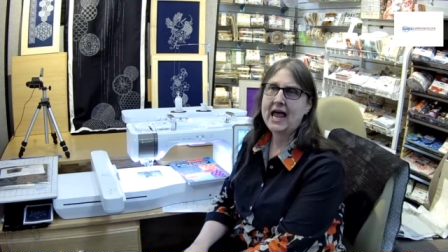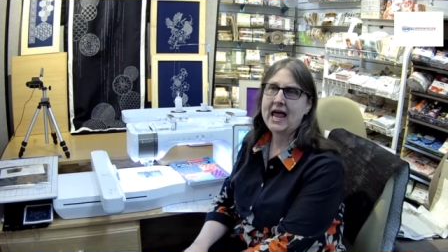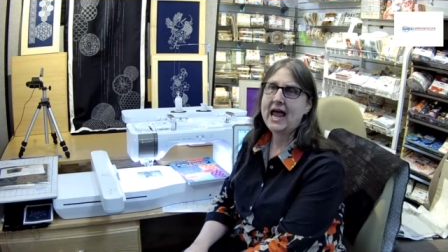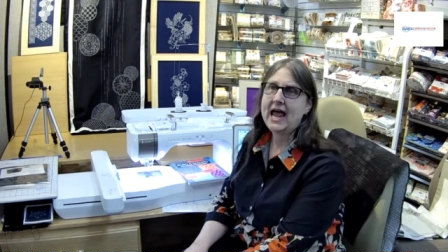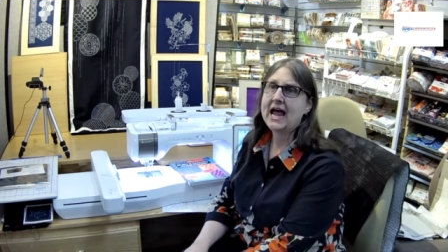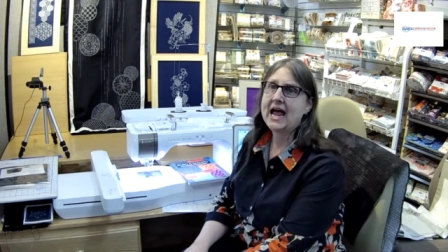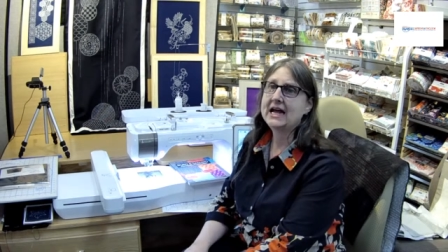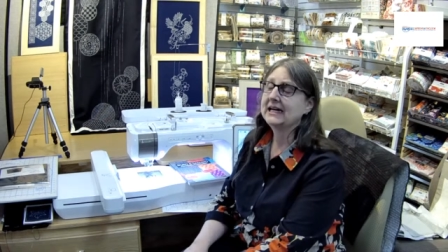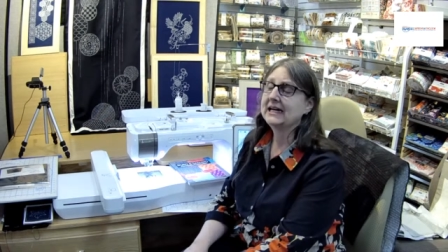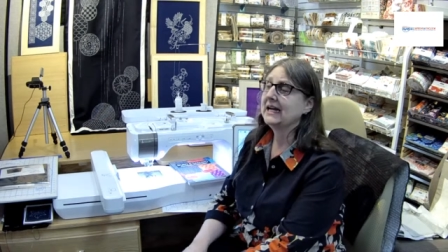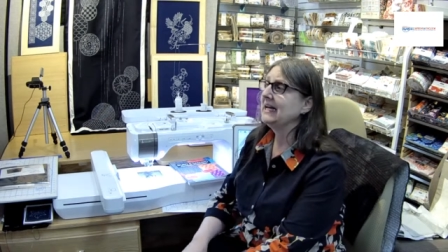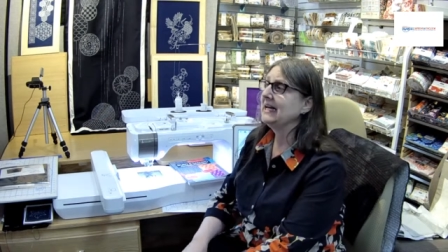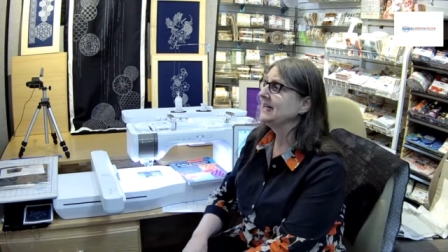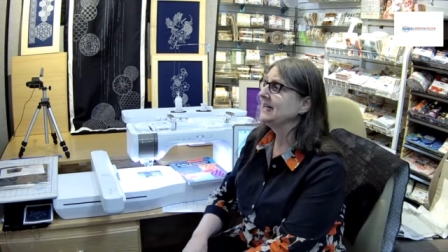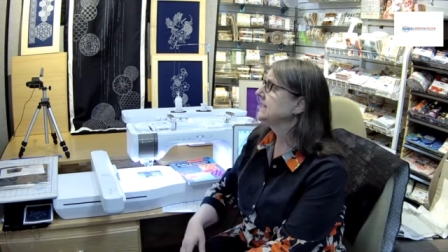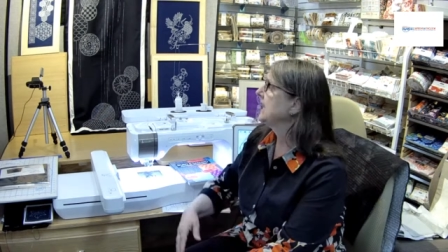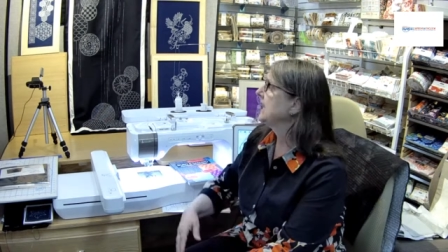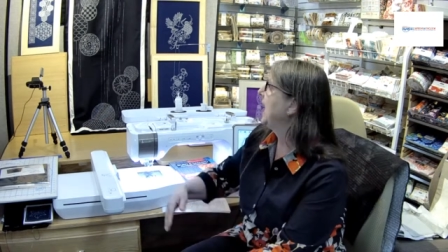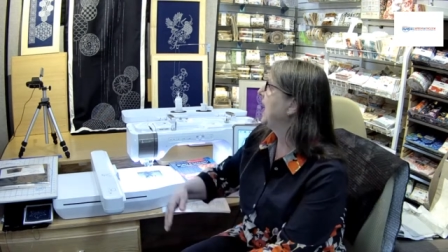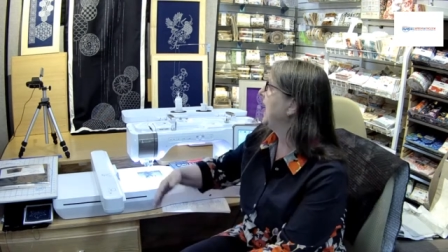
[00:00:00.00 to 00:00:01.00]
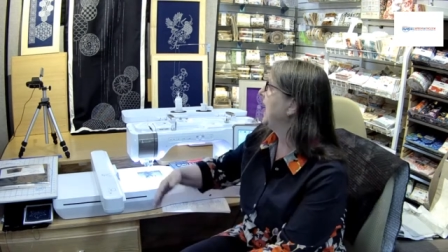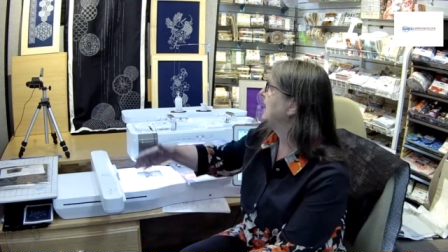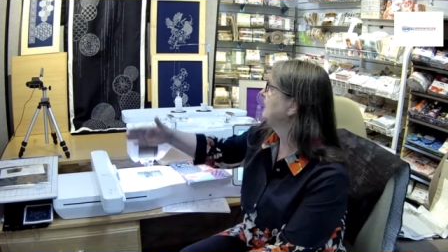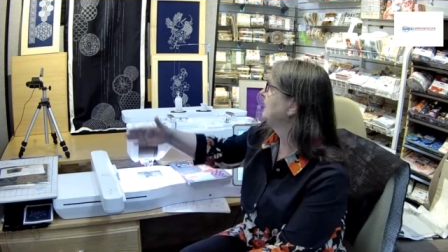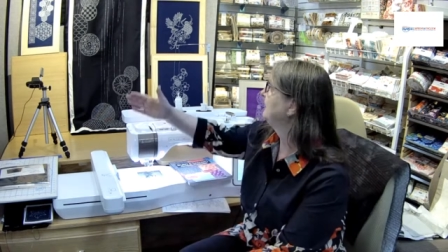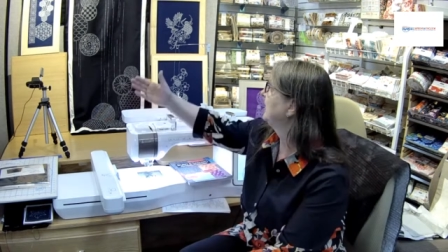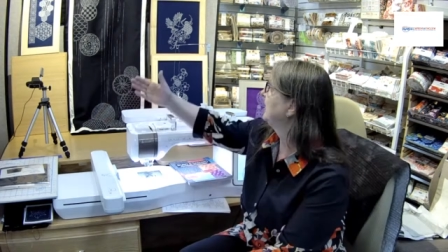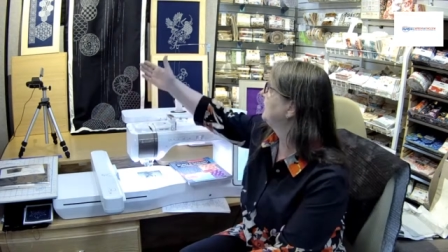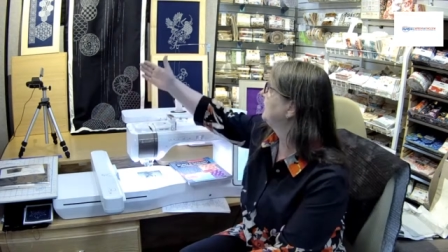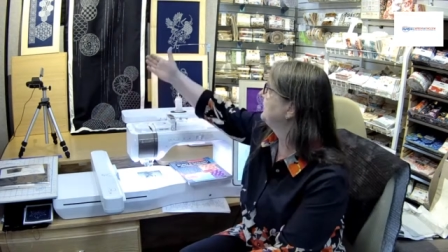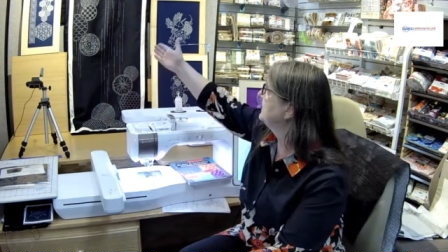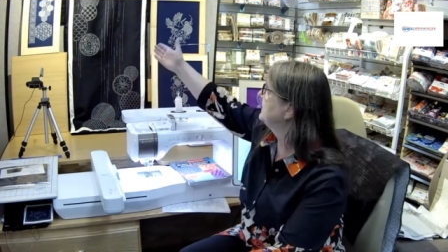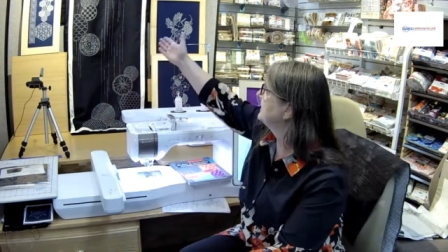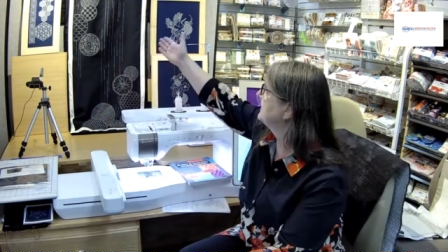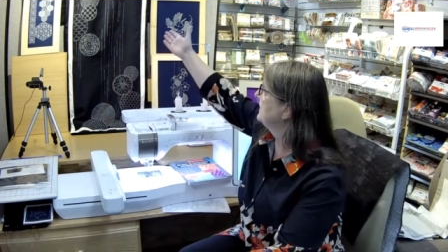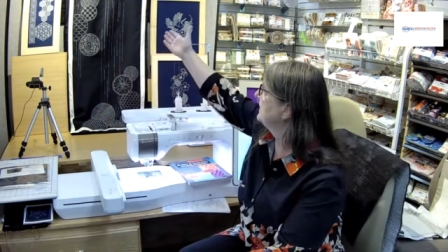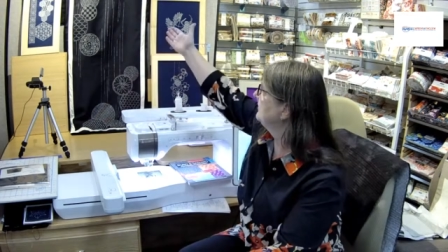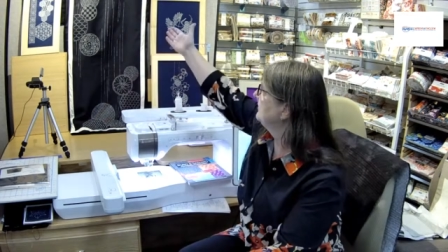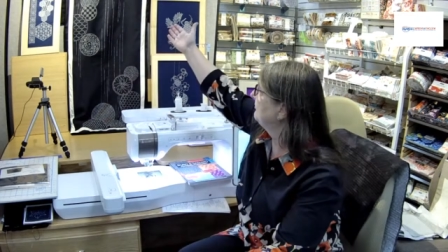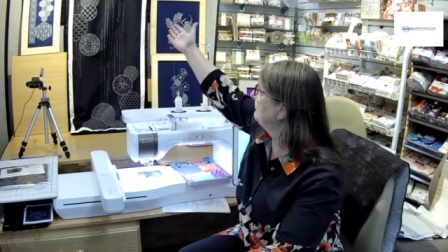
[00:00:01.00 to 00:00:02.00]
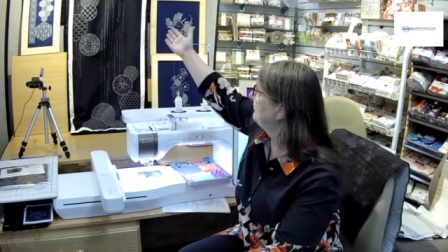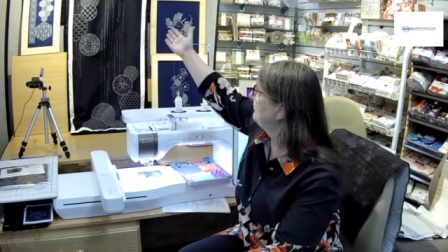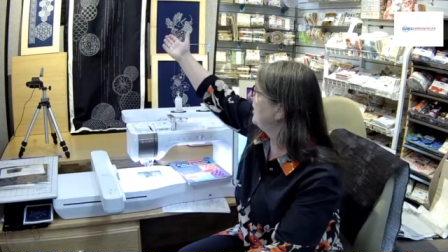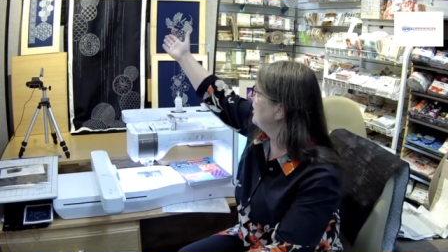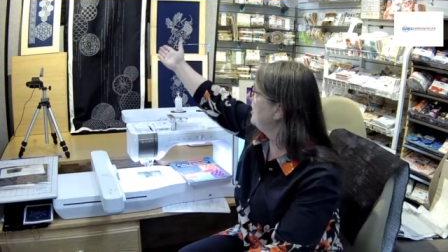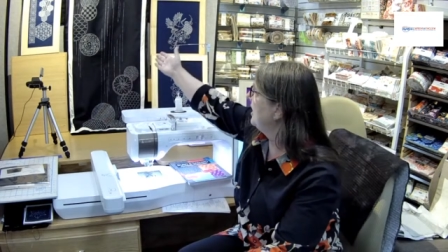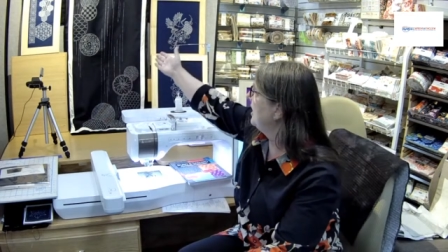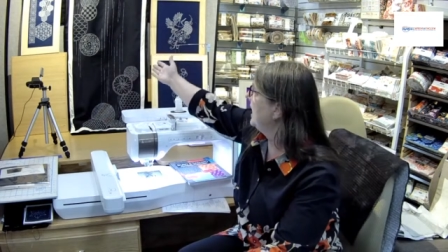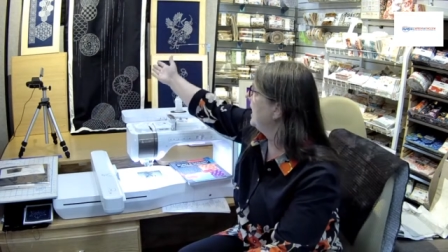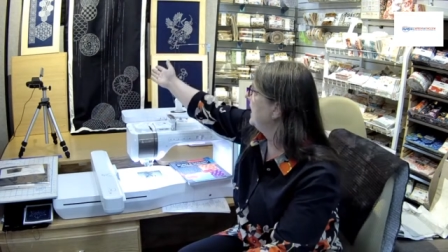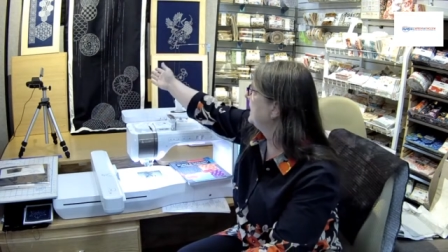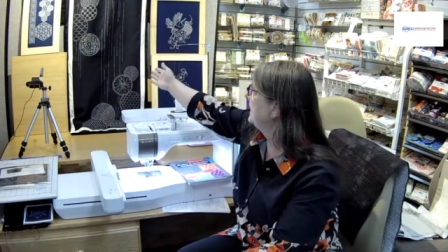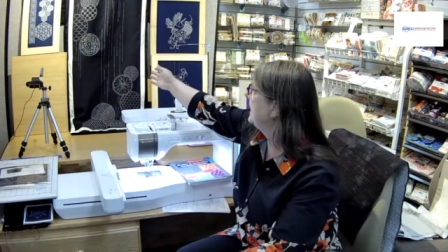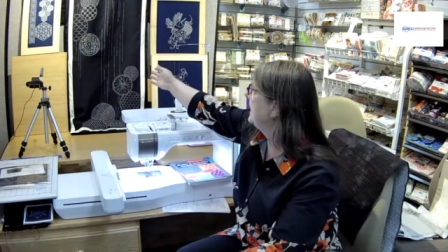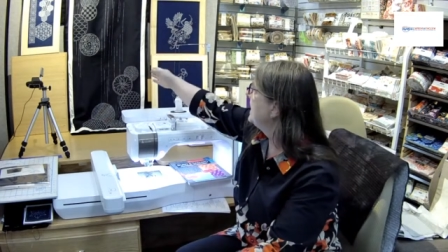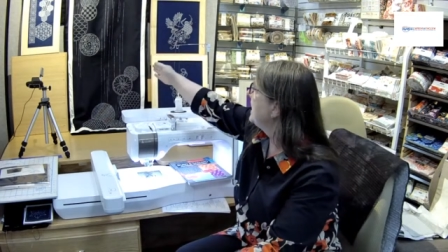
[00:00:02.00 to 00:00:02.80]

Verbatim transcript: and it, I felt it did fine,